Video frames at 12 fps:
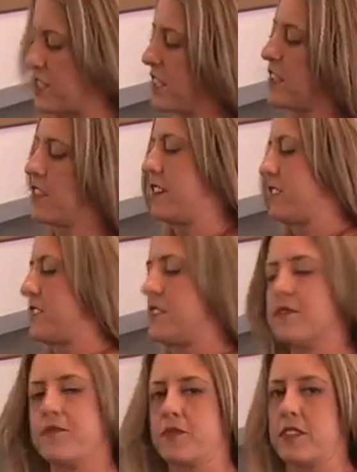just like
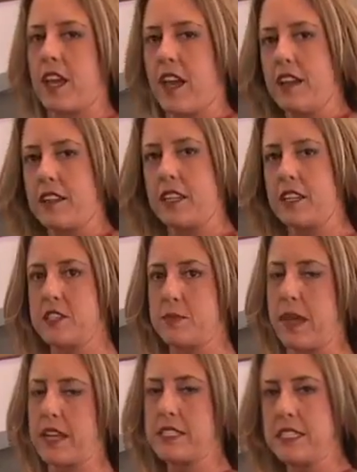this, okay? Knees
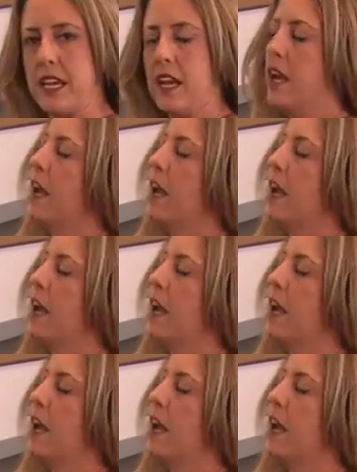bent,